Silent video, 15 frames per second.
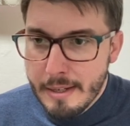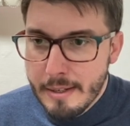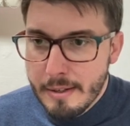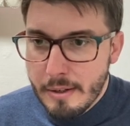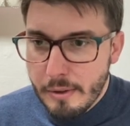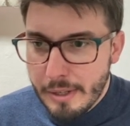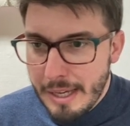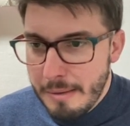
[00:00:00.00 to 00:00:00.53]

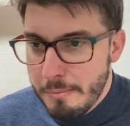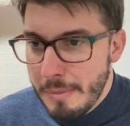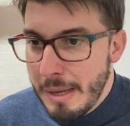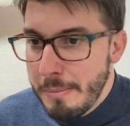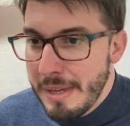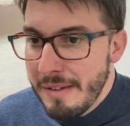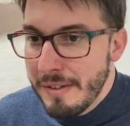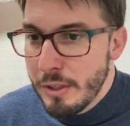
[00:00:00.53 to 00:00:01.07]
Okay,
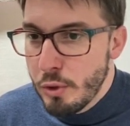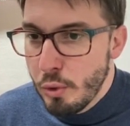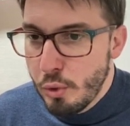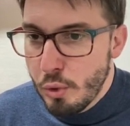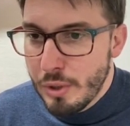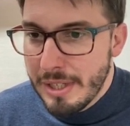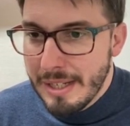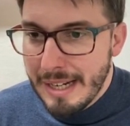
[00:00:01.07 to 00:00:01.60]
maybe even due
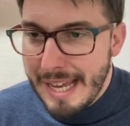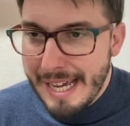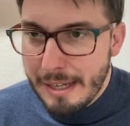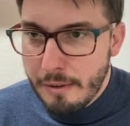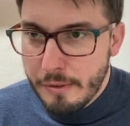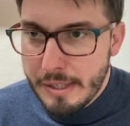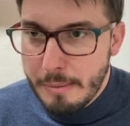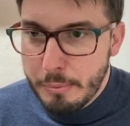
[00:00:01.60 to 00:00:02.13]
to the lack
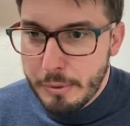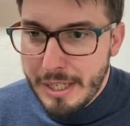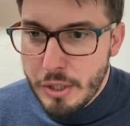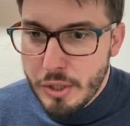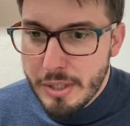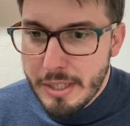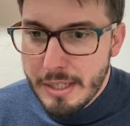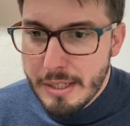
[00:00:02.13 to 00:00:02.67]
of
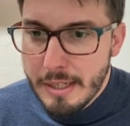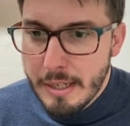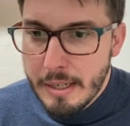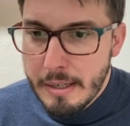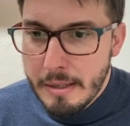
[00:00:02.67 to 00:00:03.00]
adaptation here.